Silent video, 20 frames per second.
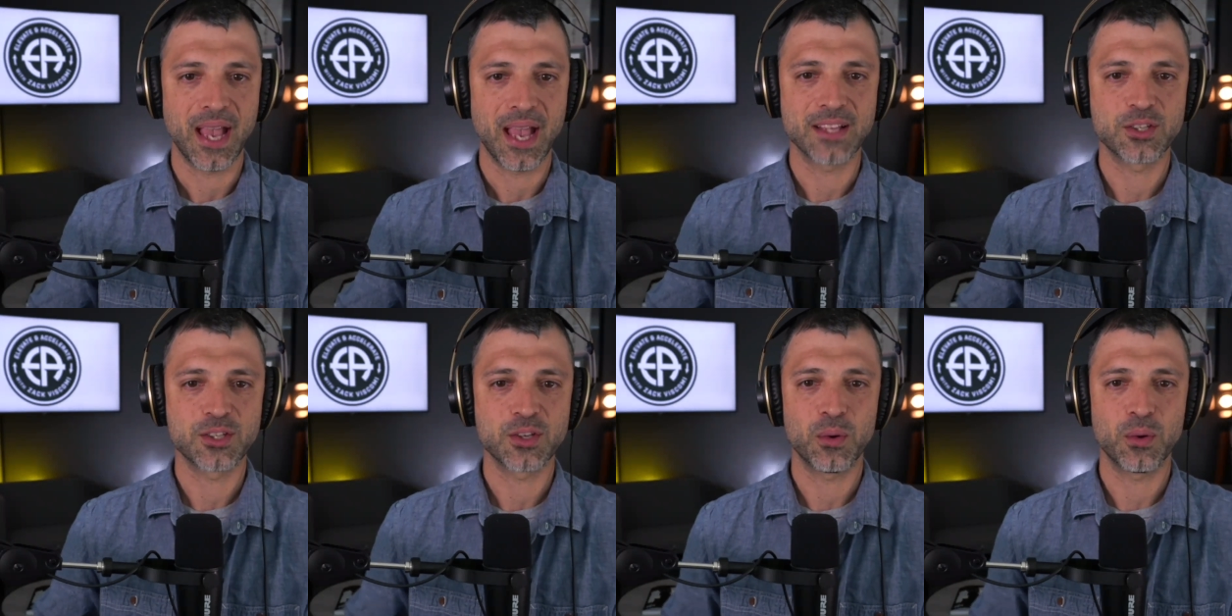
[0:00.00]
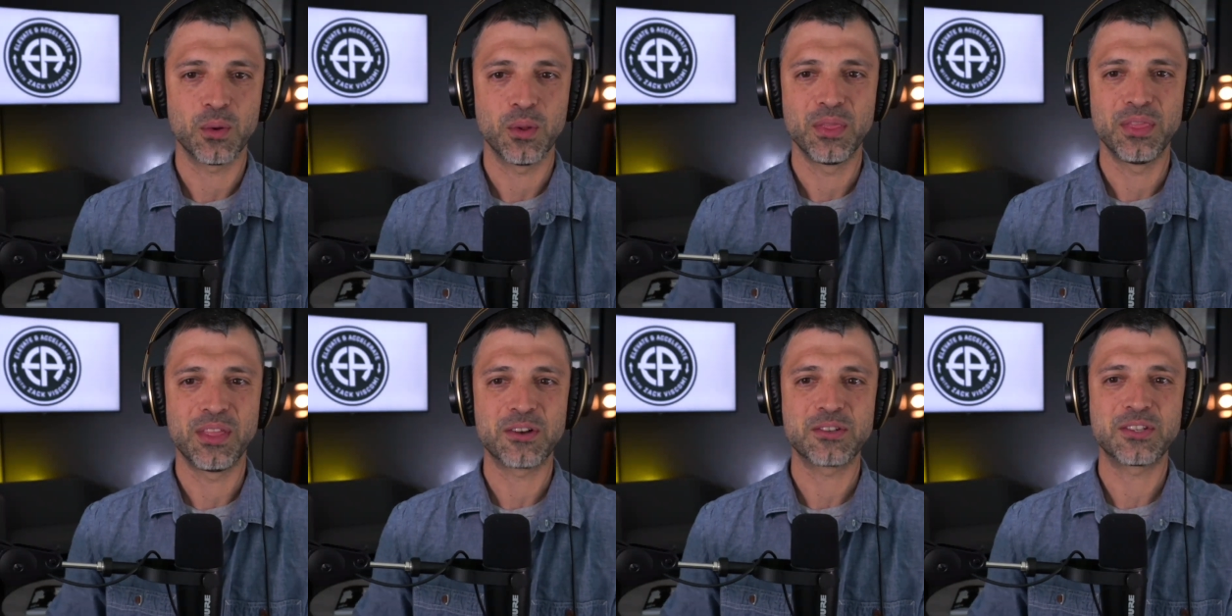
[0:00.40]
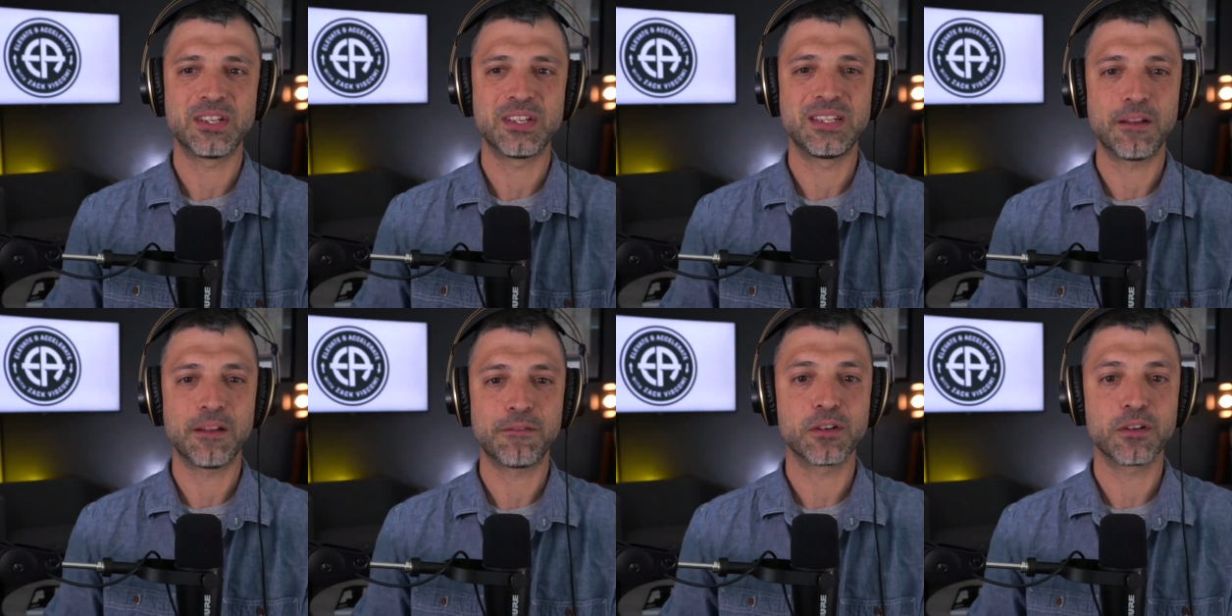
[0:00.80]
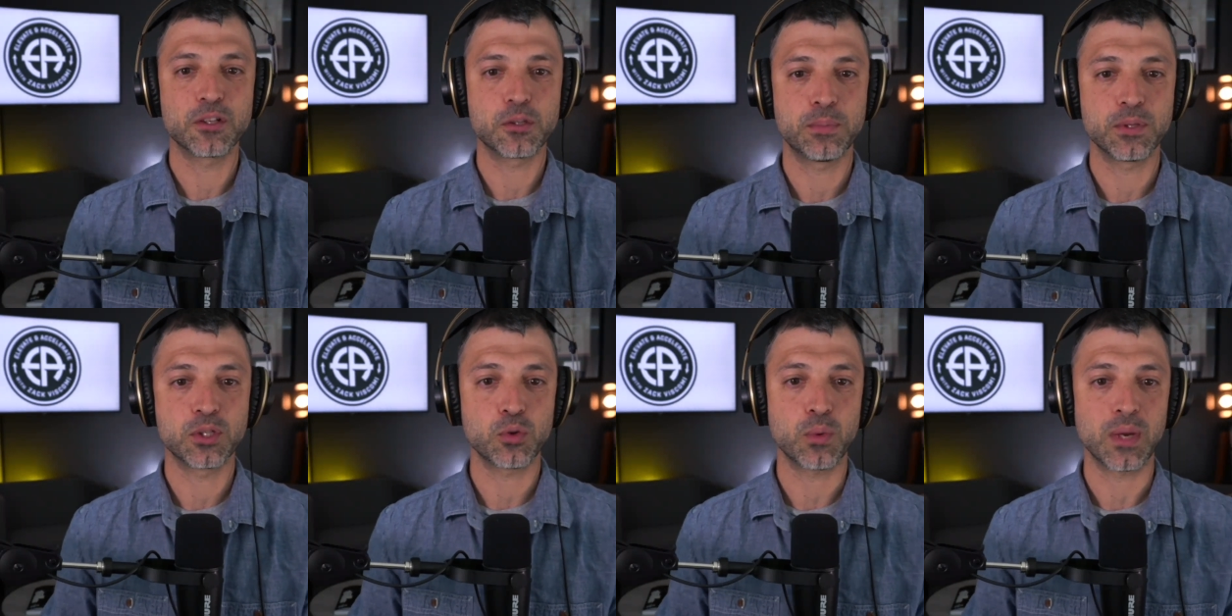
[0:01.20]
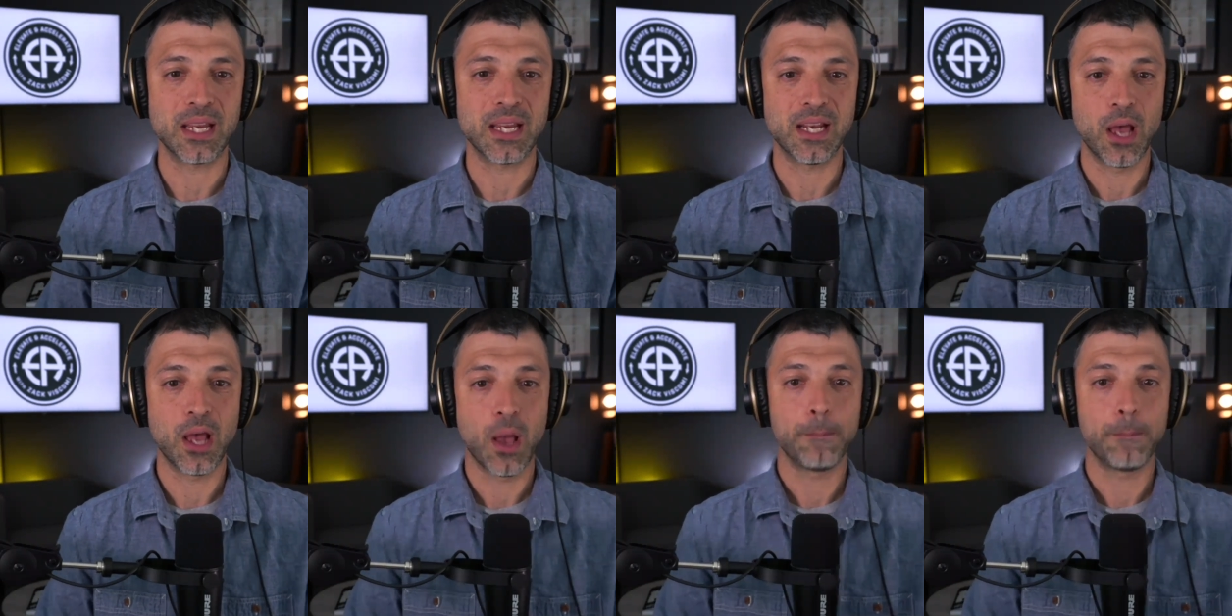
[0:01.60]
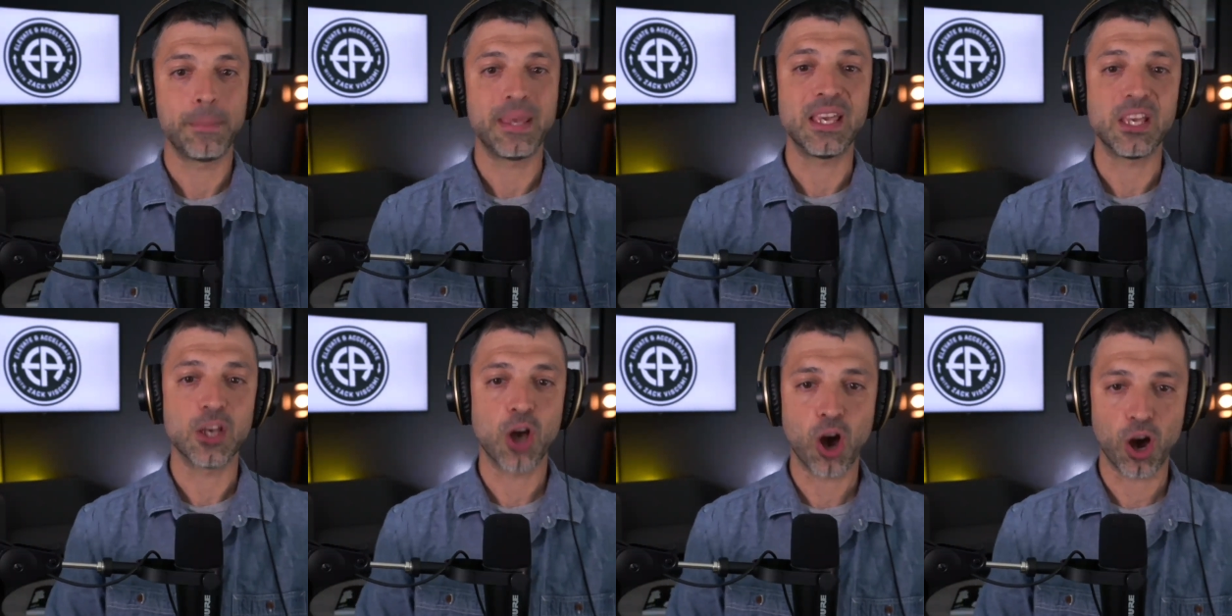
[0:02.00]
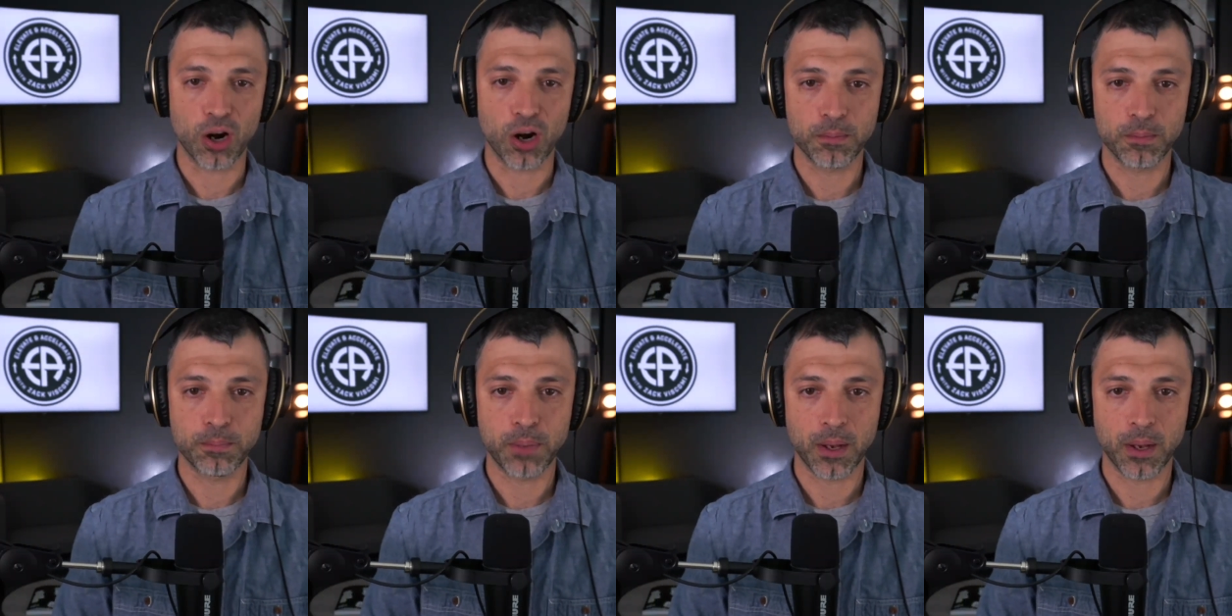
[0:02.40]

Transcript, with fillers: and so there's a difference between pr